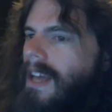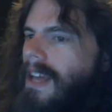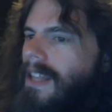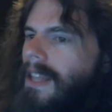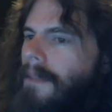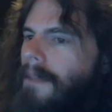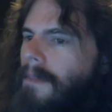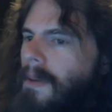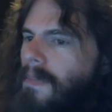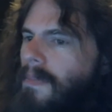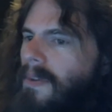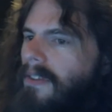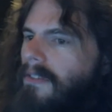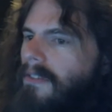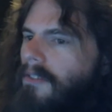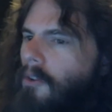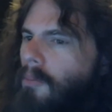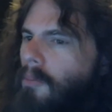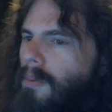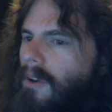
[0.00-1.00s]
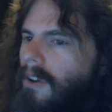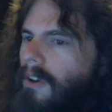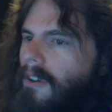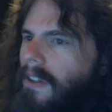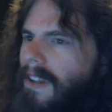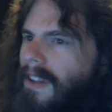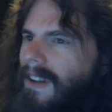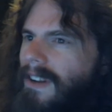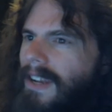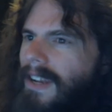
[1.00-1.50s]
let me be super
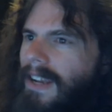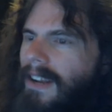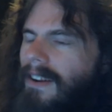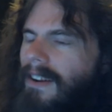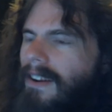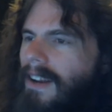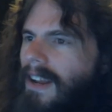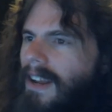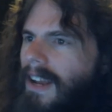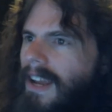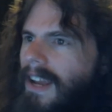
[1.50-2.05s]
clear here.